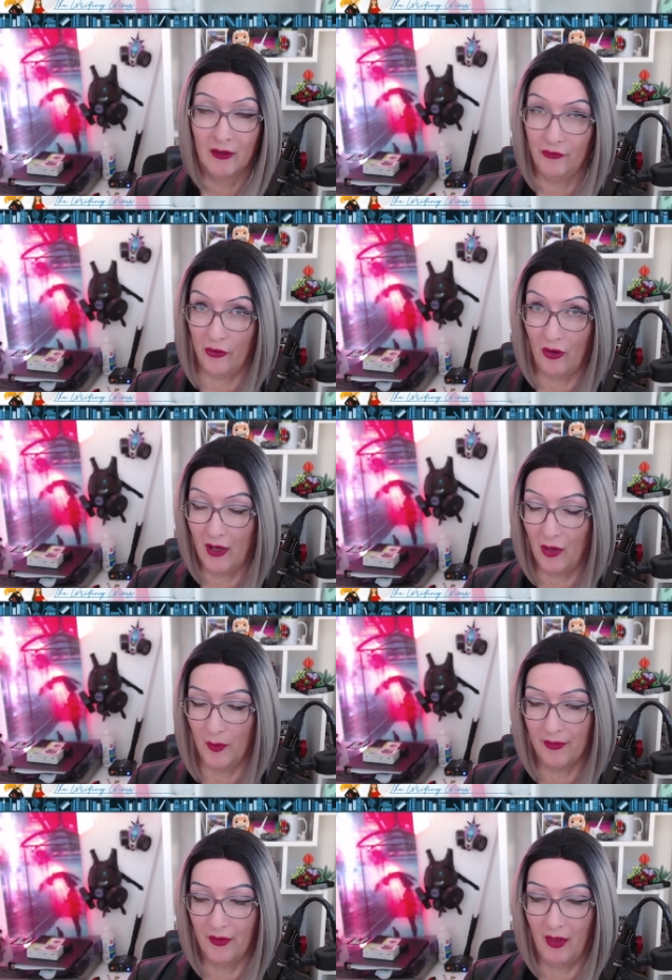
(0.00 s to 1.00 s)
done a lot
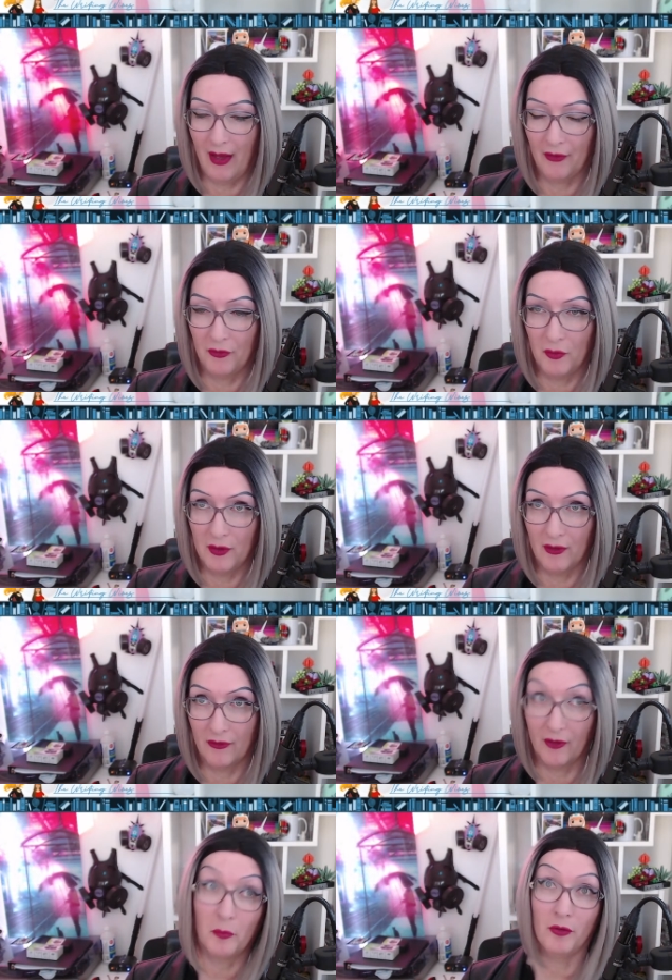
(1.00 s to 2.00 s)
with in the last few years.
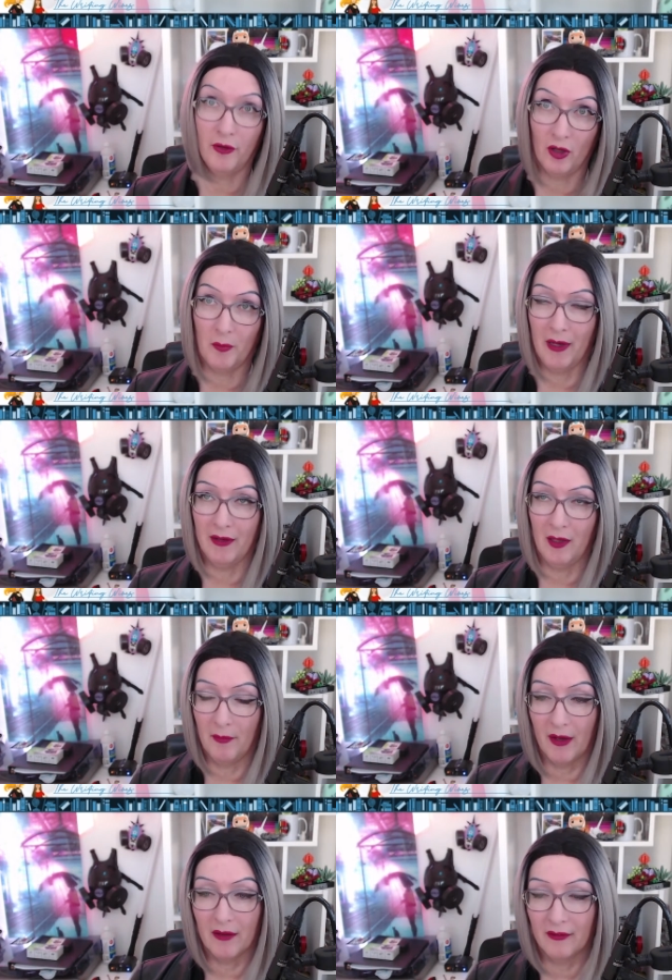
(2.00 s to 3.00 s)
This particular pen name,
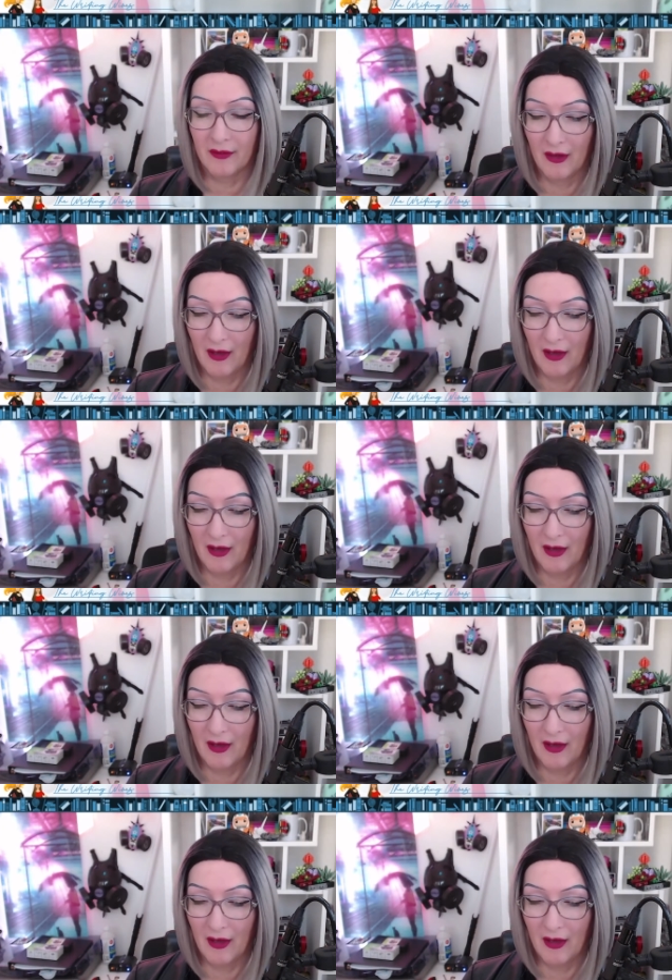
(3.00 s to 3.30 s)
that is.